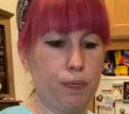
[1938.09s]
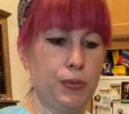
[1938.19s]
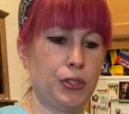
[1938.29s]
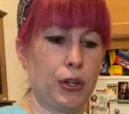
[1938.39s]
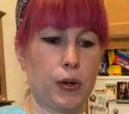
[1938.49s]

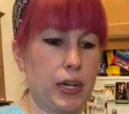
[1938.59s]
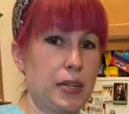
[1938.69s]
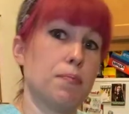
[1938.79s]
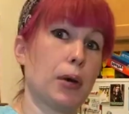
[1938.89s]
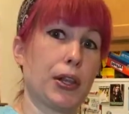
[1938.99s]
so I
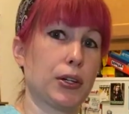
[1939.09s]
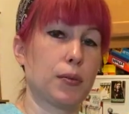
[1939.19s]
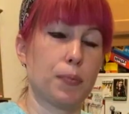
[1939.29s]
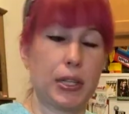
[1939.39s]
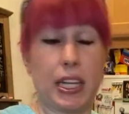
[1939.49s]
didn't bother.
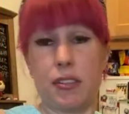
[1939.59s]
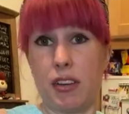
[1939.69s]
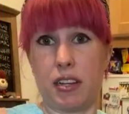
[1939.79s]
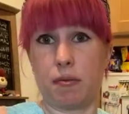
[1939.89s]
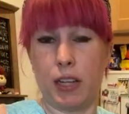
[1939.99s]
But that's
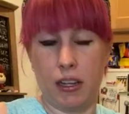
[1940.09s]
fine.